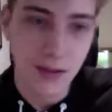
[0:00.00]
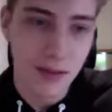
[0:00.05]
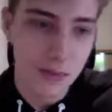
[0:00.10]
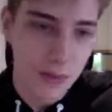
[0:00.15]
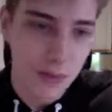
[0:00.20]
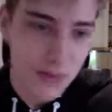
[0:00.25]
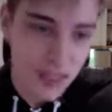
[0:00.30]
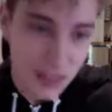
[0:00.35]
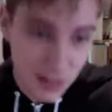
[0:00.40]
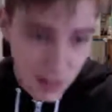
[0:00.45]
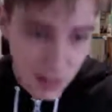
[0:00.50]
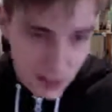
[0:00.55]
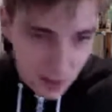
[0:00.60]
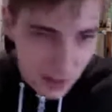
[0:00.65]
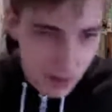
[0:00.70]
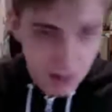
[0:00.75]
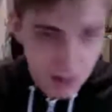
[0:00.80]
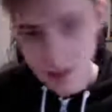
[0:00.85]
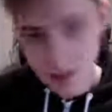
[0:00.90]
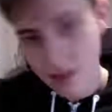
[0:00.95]
to
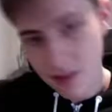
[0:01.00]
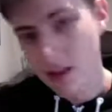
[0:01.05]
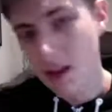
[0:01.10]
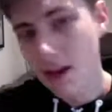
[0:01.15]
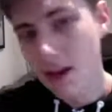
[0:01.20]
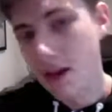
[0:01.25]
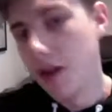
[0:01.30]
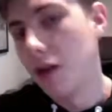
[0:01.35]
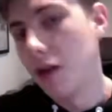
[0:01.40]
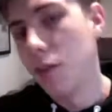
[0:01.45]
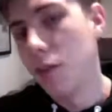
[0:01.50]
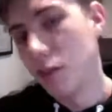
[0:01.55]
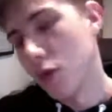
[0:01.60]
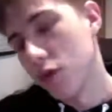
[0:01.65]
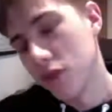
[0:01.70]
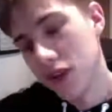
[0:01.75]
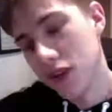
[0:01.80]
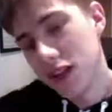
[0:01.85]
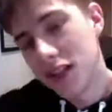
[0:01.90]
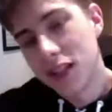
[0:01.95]
see.
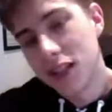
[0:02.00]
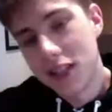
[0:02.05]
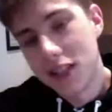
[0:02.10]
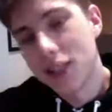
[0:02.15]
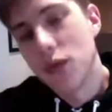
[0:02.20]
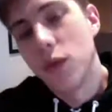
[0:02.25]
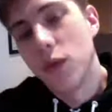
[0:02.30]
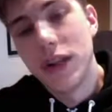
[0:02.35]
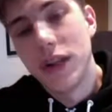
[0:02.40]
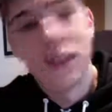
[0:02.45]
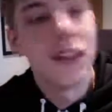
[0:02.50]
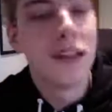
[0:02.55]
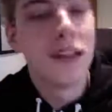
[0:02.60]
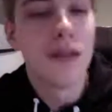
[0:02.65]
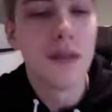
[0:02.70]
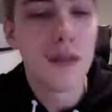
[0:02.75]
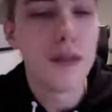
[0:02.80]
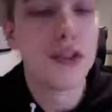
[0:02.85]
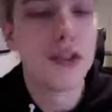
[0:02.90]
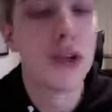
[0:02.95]
Obviously, it's a way
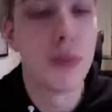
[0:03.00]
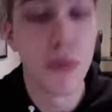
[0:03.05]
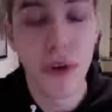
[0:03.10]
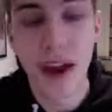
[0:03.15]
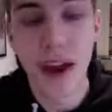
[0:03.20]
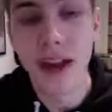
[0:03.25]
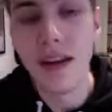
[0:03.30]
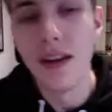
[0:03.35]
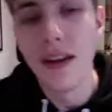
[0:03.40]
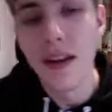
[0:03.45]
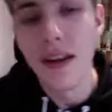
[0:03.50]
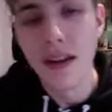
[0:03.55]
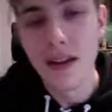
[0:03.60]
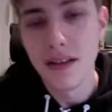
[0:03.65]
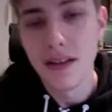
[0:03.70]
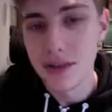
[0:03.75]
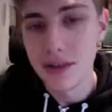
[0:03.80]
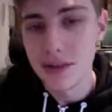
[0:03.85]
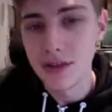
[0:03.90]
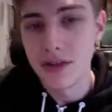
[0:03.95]
to brand it and
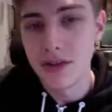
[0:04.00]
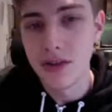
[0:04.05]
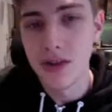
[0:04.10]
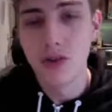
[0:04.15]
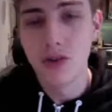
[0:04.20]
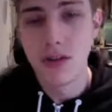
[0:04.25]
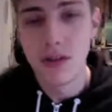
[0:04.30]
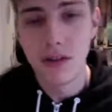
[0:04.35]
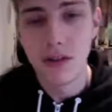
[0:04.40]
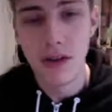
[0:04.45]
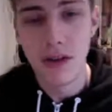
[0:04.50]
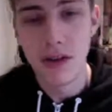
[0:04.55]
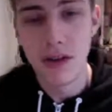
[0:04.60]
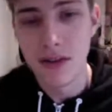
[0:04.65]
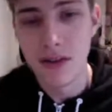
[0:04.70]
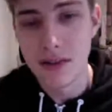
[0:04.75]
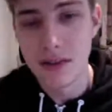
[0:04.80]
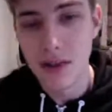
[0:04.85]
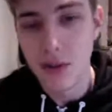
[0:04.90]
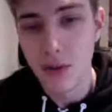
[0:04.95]
to show that they
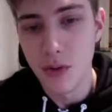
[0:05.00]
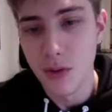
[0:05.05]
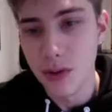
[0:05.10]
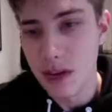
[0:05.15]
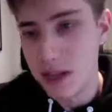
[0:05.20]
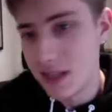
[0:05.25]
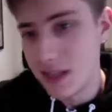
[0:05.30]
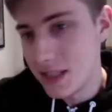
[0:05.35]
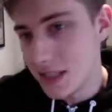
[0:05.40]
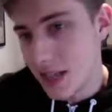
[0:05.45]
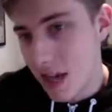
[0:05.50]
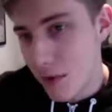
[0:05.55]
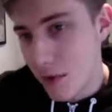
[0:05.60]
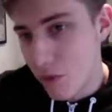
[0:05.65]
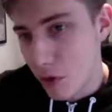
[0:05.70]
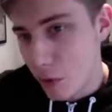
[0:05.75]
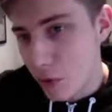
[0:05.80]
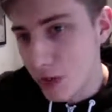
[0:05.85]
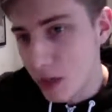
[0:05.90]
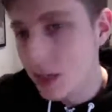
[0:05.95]
can sell kits to
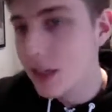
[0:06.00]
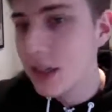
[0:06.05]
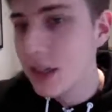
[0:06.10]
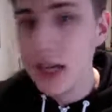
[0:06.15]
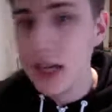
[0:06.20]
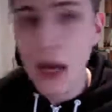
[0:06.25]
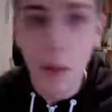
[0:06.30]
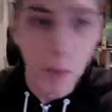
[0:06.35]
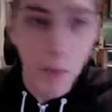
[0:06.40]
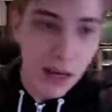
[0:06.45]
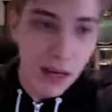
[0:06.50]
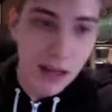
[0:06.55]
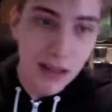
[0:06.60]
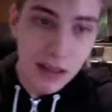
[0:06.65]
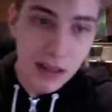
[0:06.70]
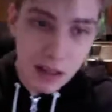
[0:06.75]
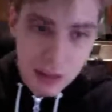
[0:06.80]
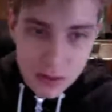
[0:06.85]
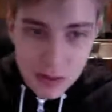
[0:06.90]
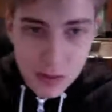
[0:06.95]
everyone, but
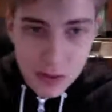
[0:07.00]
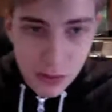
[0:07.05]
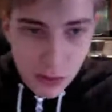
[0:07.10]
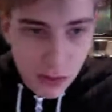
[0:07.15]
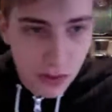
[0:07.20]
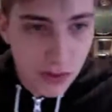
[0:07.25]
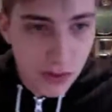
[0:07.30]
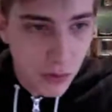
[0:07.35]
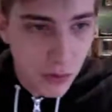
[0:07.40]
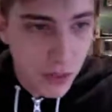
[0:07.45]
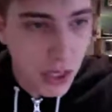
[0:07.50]
it still looks really